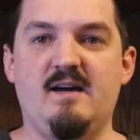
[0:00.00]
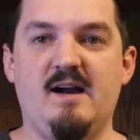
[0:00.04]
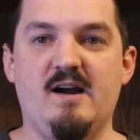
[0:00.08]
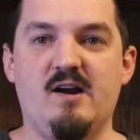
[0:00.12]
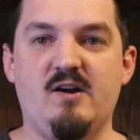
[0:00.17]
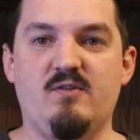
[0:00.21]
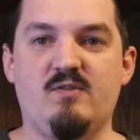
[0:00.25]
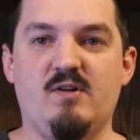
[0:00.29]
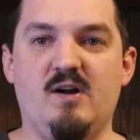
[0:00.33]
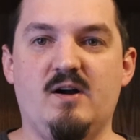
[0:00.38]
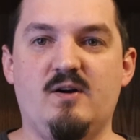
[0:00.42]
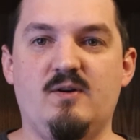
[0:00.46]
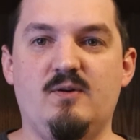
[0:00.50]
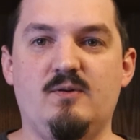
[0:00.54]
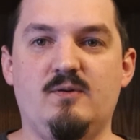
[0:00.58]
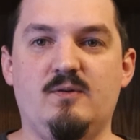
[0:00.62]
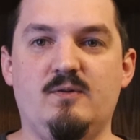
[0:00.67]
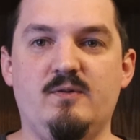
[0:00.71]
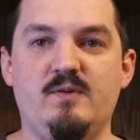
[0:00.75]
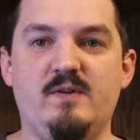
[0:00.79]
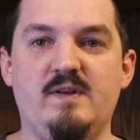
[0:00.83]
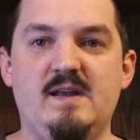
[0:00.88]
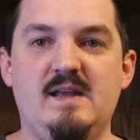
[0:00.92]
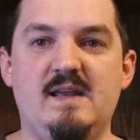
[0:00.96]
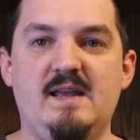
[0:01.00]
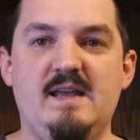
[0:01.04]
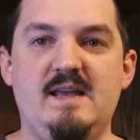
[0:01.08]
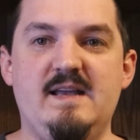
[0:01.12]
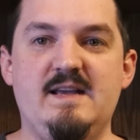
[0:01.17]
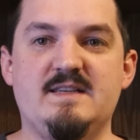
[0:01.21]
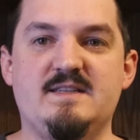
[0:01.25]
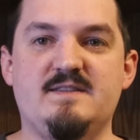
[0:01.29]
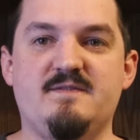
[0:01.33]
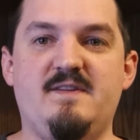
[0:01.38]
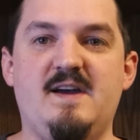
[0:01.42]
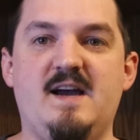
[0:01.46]
Iron Rock Hold
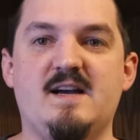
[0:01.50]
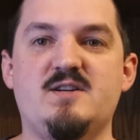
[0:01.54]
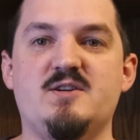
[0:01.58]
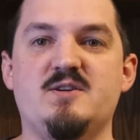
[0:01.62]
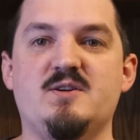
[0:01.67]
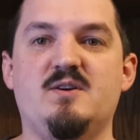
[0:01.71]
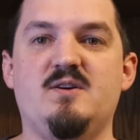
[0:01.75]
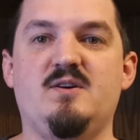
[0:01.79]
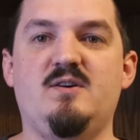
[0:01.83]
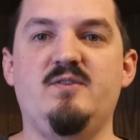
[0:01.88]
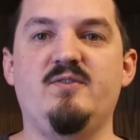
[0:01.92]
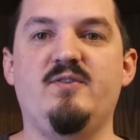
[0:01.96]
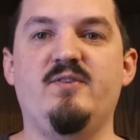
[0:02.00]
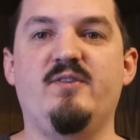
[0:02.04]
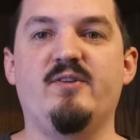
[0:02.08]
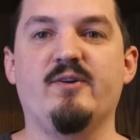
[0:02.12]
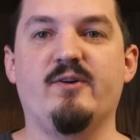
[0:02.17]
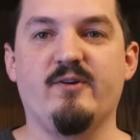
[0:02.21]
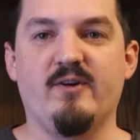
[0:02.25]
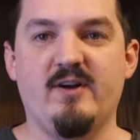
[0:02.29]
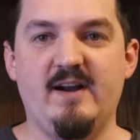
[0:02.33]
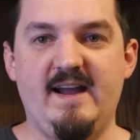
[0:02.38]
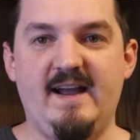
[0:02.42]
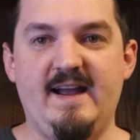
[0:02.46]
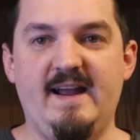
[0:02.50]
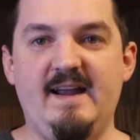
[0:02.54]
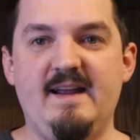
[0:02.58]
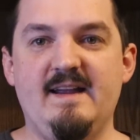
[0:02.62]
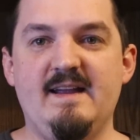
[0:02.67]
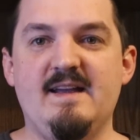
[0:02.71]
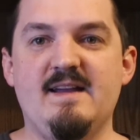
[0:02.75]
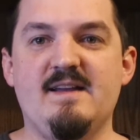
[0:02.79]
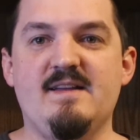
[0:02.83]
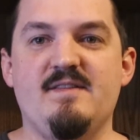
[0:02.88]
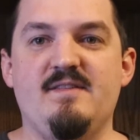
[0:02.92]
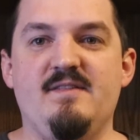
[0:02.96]
is a faction called the Grey.
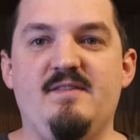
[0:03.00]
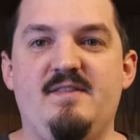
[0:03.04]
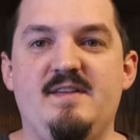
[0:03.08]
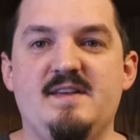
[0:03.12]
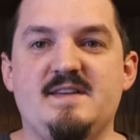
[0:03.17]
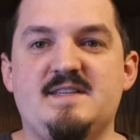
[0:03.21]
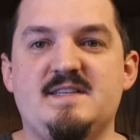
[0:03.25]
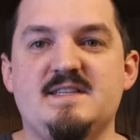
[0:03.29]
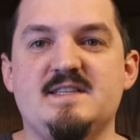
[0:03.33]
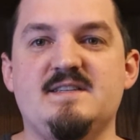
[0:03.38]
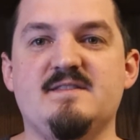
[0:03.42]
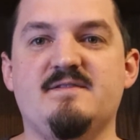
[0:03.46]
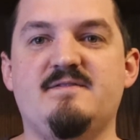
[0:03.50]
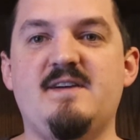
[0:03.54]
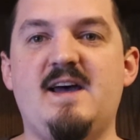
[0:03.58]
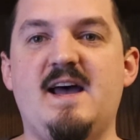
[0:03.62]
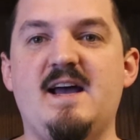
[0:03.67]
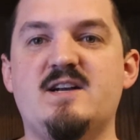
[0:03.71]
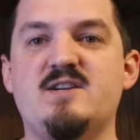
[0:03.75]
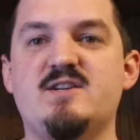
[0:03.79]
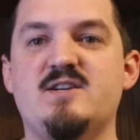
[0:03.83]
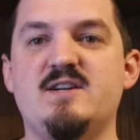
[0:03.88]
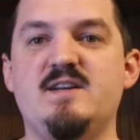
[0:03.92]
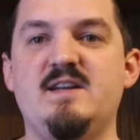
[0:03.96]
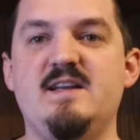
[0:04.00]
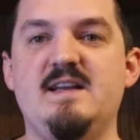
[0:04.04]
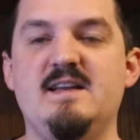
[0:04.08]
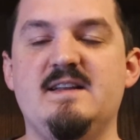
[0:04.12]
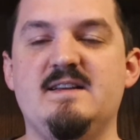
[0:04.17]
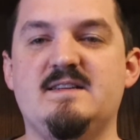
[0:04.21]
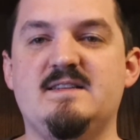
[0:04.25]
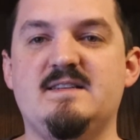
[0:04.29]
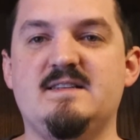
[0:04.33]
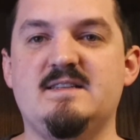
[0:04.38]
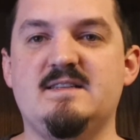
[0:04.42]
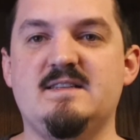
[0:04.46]
This is a faction
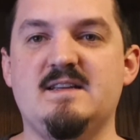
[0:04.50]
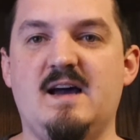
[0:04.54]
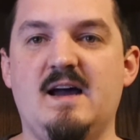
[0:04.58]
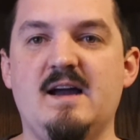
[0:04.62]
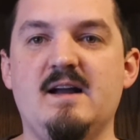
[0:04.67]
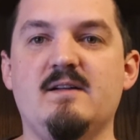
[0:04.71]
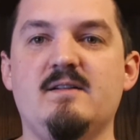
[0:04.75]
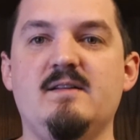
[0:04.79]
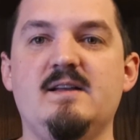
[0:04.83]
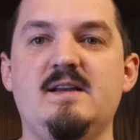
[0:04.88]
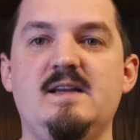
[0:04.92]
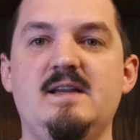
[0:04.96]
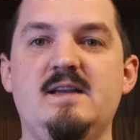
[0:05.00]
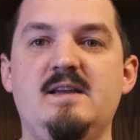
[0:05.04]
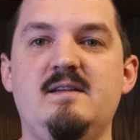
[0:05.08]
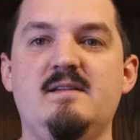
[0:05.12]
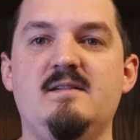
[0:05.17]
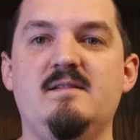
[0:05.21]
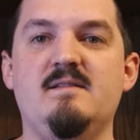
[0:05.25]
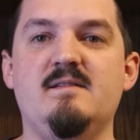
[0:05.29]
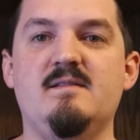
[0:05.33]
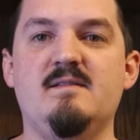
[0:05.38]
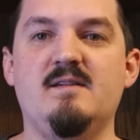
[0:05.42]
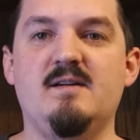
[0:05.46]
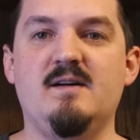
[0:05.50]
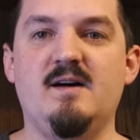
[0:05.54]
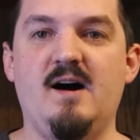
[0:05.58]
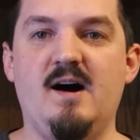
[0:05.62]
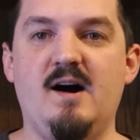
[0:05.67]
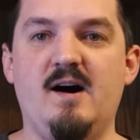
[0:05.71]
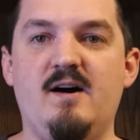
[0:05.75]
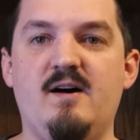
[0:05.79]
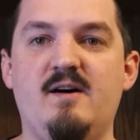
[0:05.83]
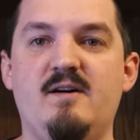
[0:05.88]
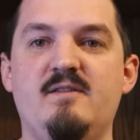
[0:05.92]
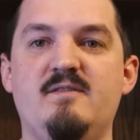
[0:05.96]
entirely
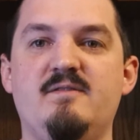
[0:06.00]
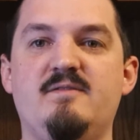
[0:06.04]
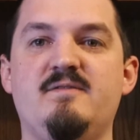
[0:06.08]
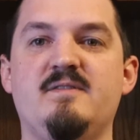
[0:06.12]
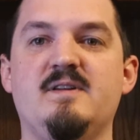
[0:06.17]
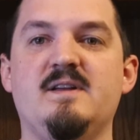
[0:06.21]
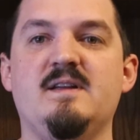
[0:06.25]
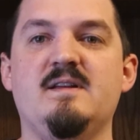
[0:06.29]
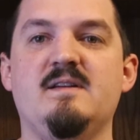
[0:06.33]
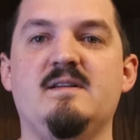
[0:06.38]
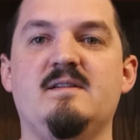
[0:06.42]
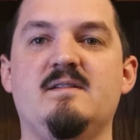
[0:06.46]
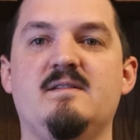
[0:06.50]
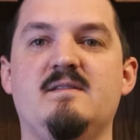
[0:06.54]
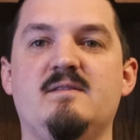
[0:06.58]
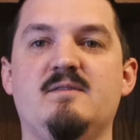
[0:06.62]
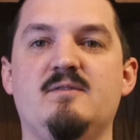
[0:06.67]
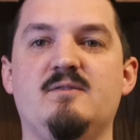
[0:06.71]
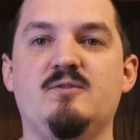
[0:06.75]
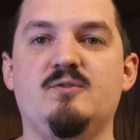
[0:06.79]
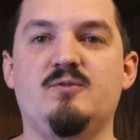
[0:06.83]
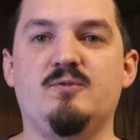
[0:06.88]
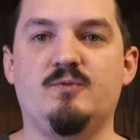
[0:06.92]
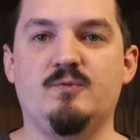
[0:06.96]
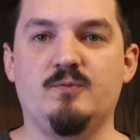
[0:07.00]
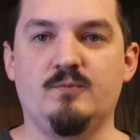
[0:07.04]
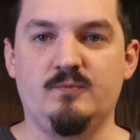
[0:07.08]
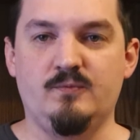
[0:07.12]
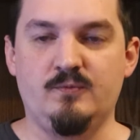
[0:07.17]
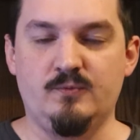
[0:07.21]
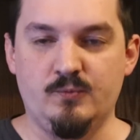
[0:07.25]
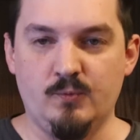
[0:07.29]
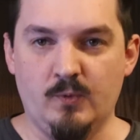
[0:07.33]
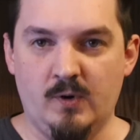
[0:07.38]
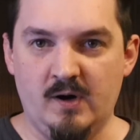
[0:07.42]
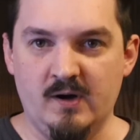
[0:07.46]
of
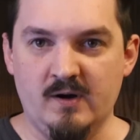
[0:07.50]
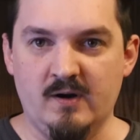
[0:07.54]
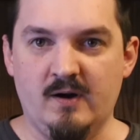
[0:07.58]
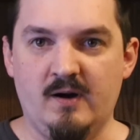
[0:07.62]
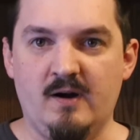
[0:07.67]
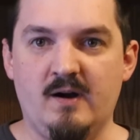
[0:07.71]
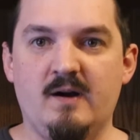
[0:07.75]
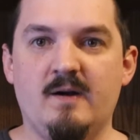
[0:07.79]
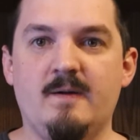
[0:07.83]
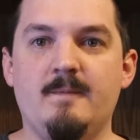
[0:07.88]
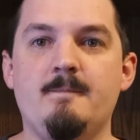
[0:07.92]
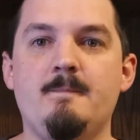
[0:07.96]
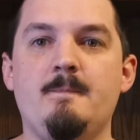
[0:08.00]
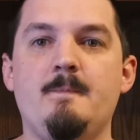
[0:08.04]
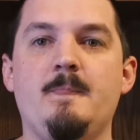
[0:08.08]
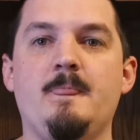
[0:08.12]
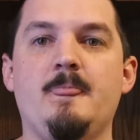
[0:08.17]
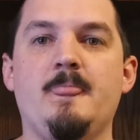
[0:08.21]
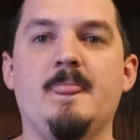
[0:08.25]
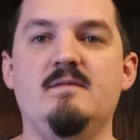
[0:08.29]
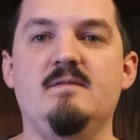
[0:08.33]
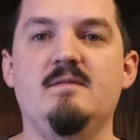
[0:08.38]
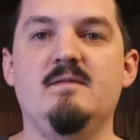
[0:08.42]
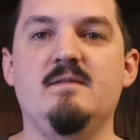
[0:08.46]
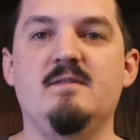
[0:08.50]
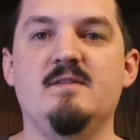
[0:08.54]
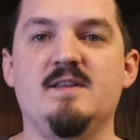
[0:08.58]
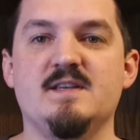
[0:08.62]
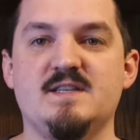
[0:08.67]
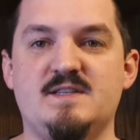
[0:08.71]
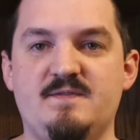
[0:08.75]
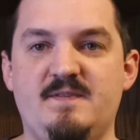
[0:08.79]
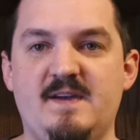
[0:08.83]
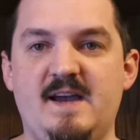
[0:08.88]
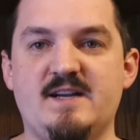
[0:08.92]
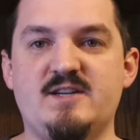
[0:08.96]
dwargar.
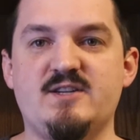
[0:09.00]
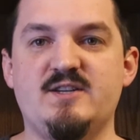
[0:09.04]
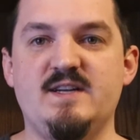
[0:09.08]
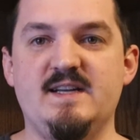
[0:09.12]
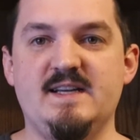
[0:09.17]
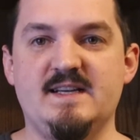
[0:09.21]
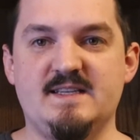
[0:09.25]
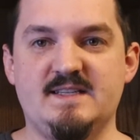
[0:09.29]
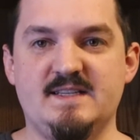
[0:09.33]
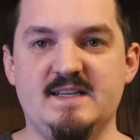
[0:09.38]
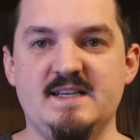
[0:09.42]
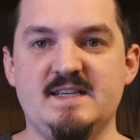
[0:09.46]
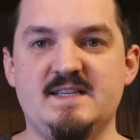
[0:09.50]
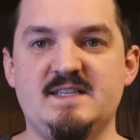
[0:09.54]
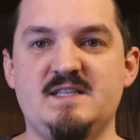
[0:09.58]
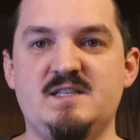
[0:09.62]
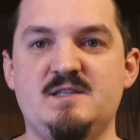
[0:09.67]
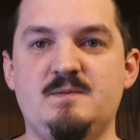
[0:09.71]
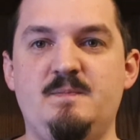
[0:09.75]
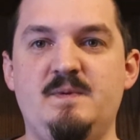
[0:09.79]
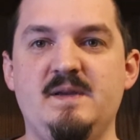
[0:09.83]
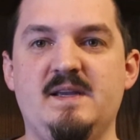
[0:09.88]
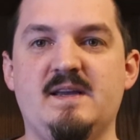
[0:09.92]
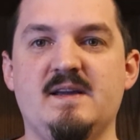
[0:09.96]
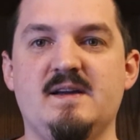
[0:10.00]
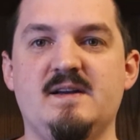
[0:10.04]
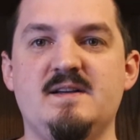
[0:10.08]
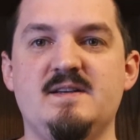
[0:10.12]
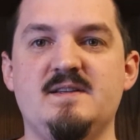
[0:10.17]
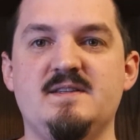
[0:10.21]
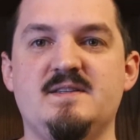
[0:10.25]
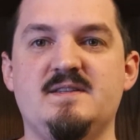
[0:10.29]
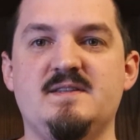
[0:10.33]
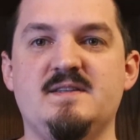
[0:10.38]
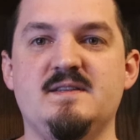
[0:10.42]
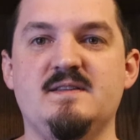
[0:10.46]
This faction exists
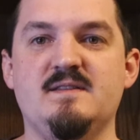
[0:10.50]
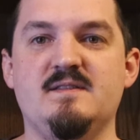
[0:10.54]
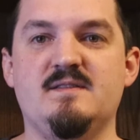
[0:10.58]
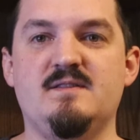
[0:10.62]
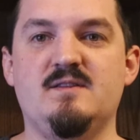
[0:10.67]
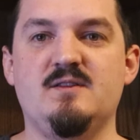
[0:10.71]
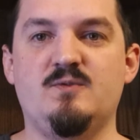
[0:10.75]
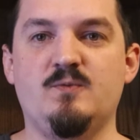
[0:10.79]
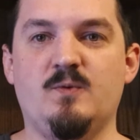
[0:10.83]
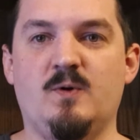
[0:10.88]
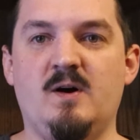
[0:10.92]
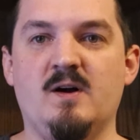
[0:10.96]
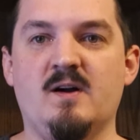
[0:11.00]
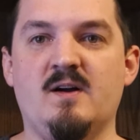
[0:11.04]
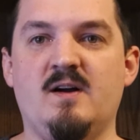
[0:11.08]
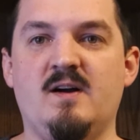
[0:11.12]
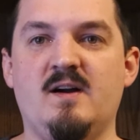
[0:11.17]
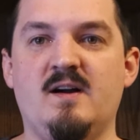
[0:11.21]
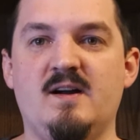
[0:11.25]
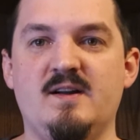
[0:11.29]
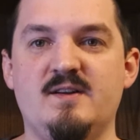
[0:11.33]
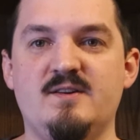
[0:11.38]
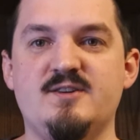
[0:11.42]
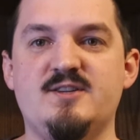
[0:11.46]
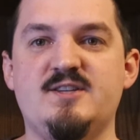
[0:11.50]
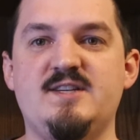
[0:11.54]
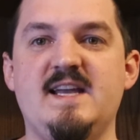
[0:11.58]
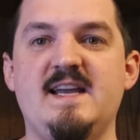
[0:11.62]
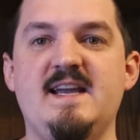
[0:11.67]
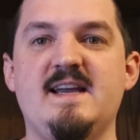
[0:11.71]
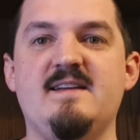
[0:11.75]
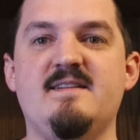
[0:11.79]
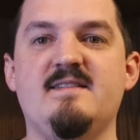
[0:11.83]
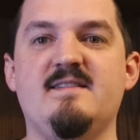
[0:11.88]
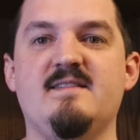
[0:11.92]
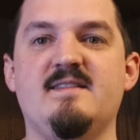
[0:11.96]
because the dwargar
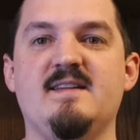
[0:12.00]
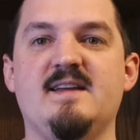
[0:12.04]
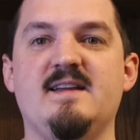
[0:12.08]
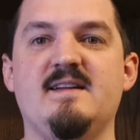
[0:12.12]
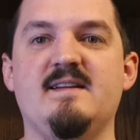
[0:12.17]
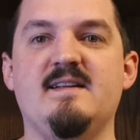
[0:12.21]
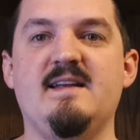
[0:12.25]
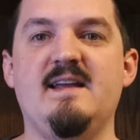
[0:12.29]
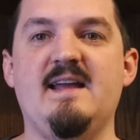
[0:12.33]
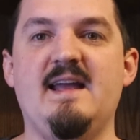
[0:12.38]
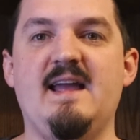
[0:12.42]
understand that